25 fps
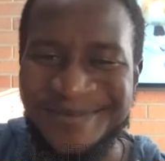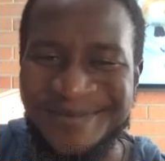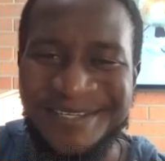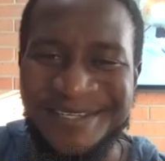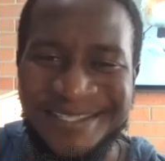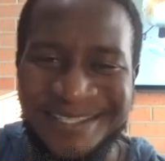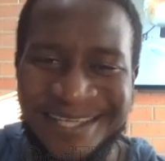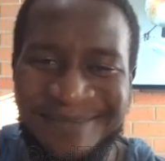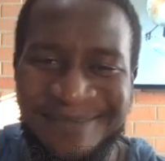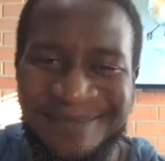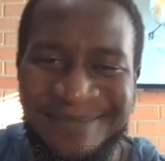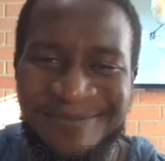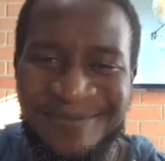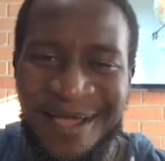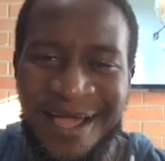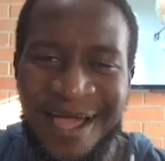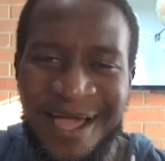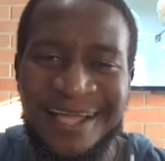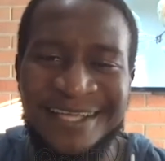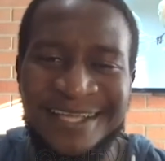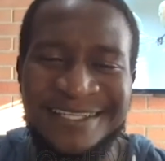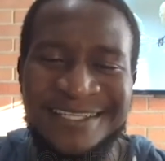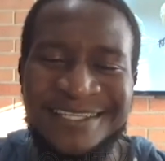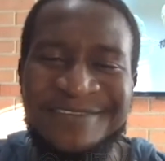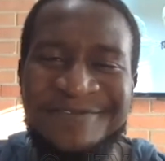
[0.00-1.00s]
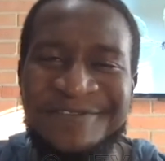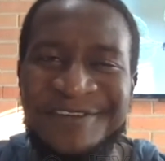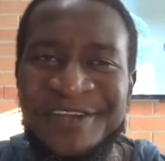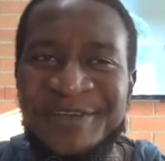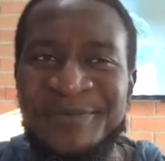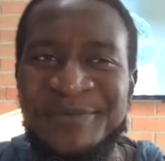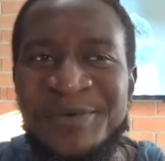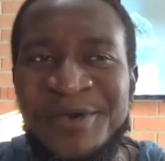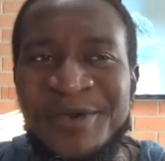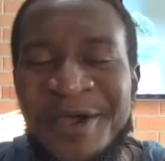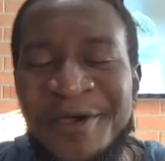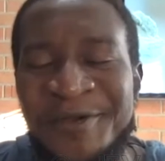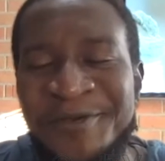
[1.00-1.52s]
because I'm actually very
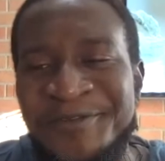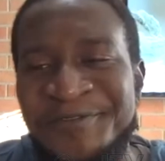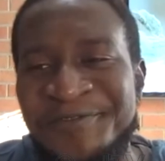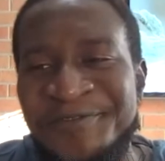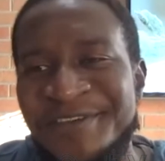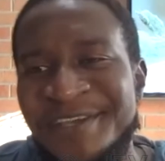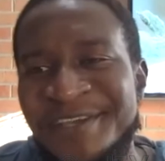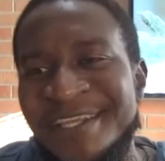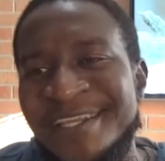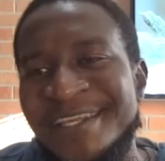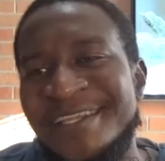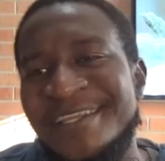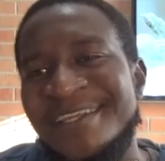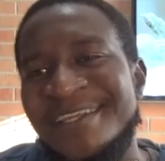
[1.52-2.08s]
proud of it.